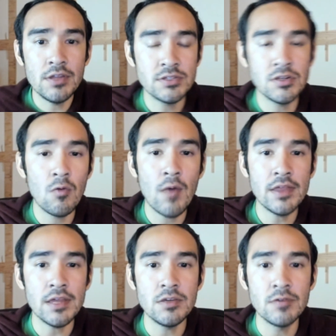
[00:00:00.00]
There's no way
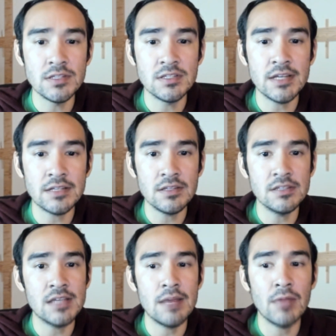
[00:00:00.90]
that you can stick to the
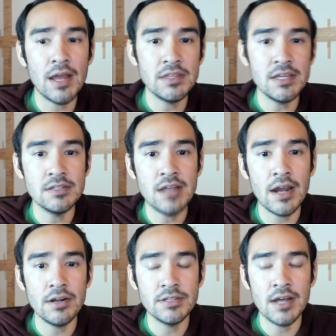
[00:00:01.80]
same line the
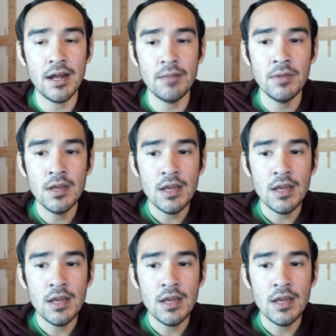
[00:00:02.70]
entire time,